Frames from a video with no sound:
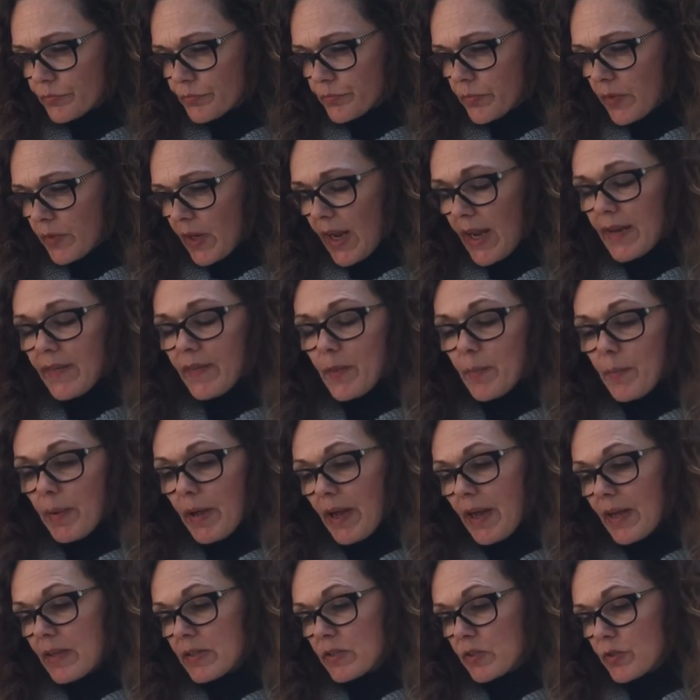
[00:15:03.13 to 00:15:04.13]
And the
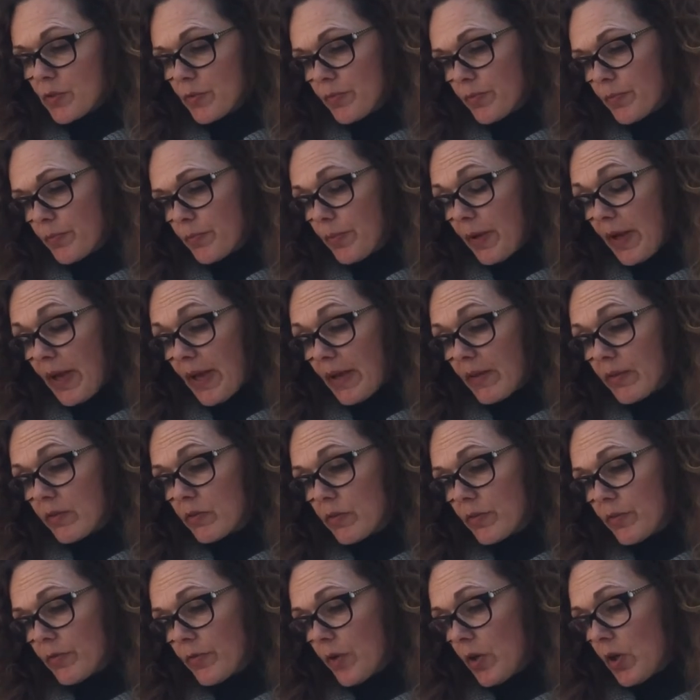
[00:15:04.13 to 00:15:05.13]
path
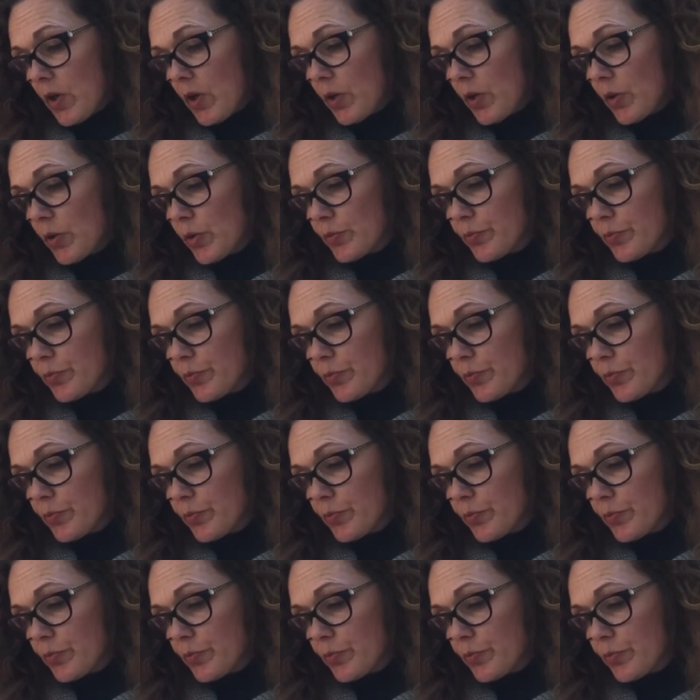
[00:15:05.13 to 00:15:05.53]
to follow.